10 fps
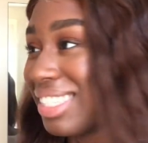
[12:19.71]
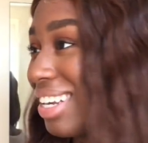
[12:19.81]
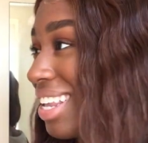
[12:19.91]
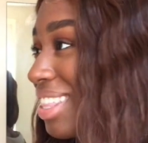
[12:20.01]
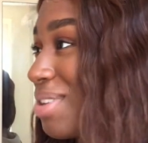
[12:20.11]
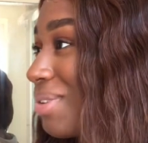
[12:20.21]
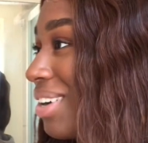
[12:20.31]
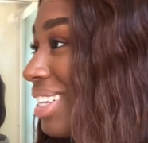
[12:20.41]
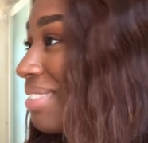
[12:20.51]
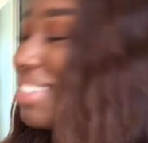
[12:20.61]
Is there anything you wanna
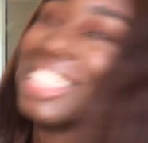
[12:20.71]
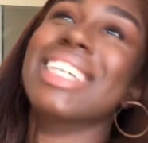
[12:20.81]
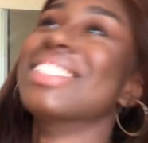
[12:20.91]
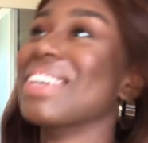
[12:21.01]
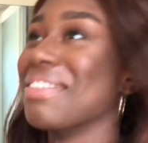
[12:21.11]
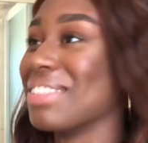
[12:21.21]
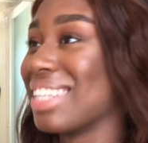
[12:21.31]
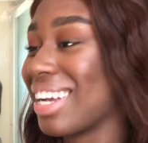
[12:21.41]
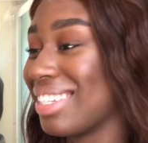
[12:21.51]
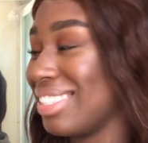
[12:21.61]
ask me in 24
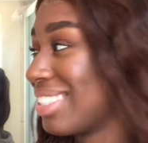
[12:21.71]
seconds?